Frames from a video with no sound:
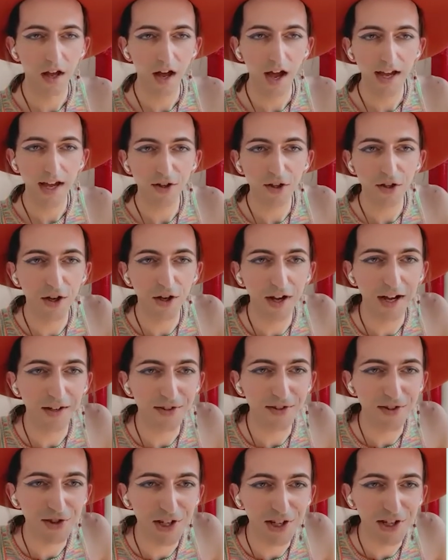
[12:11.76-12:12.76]
I don't know how
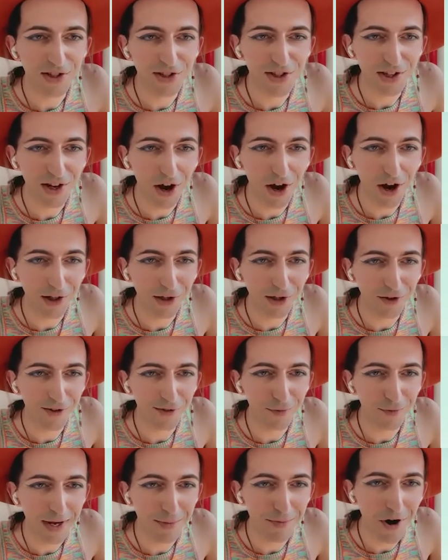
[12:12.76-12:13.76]
to change the color
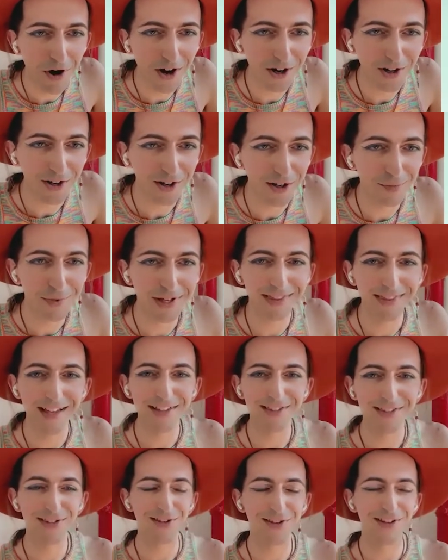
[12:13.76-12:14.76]
of my marker, but
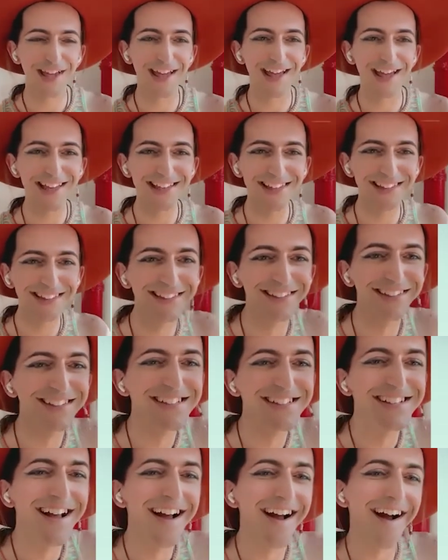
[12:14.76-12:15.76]
that's okay.
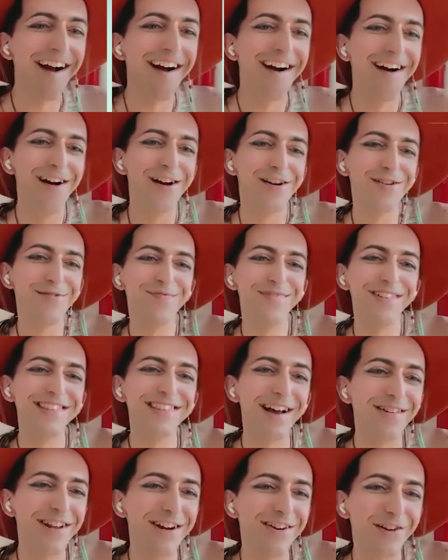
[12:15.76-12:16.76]
Down
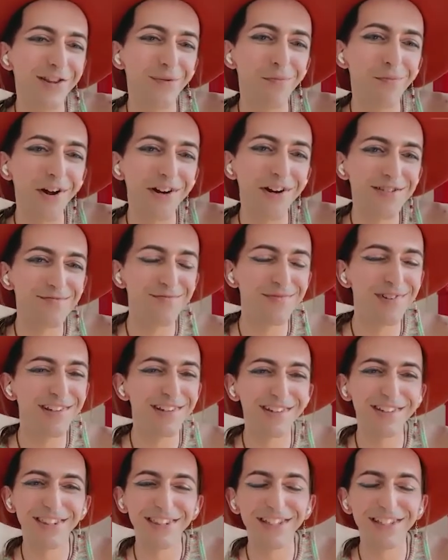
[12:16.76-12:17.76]
here at the bottom,
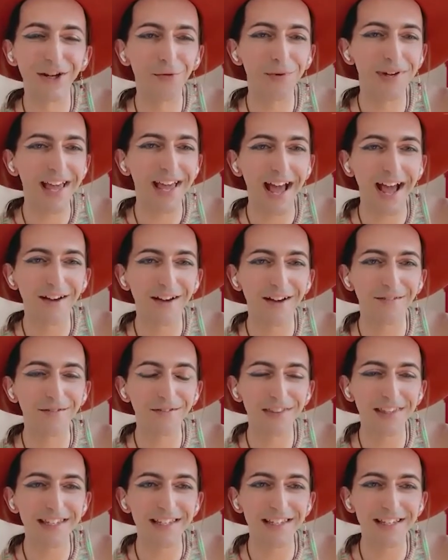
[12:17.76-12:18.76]
we have
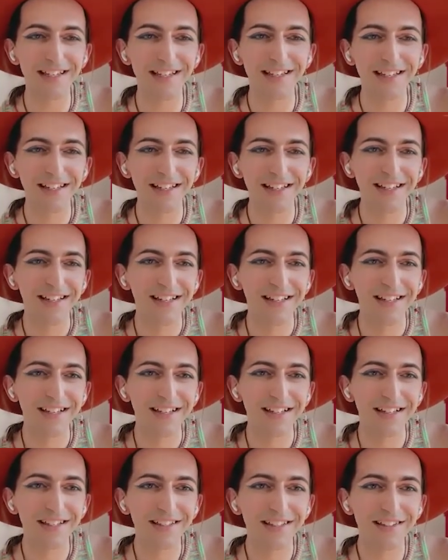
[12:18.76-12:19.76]
the
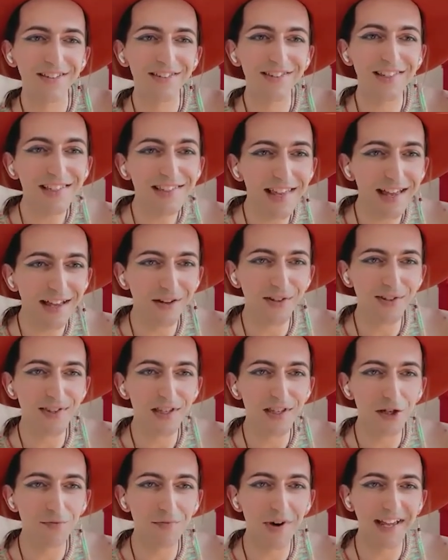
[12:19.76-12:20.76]
details
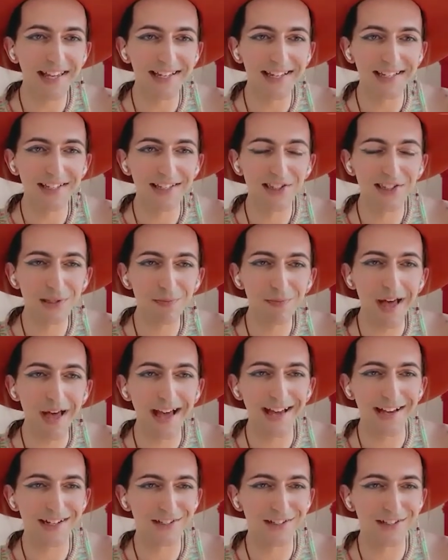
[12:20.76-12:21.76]
that you might
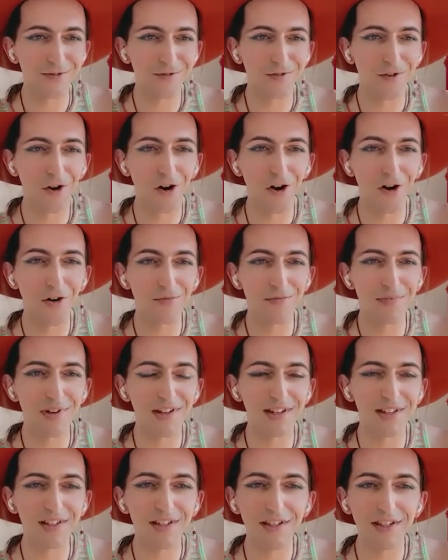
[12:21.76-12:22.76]
expect
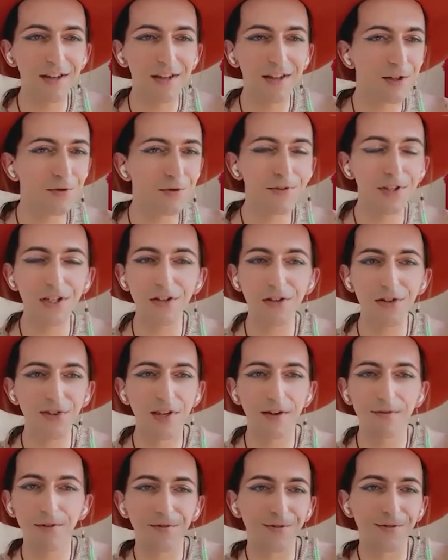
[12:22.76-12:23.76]
from if
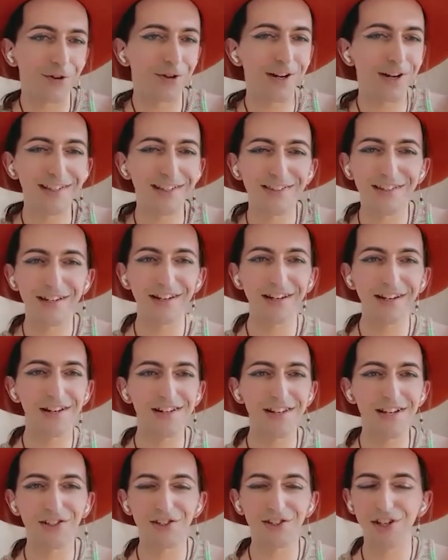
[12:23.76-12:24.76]
you've created an
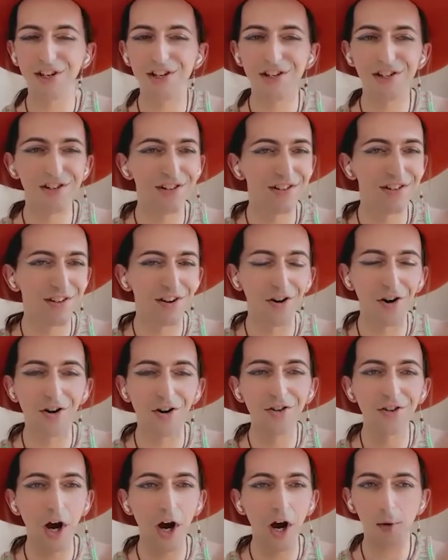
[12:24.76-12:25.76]
addition
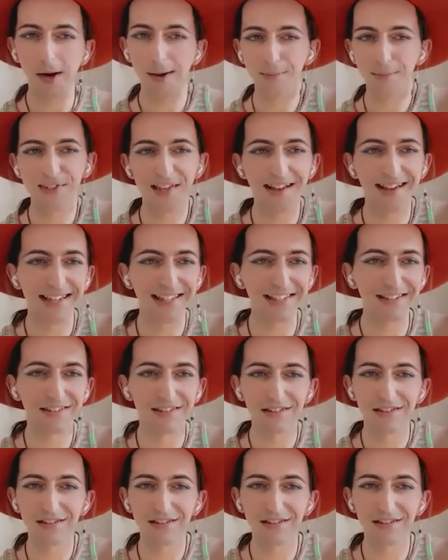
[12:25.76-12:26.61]
on our website,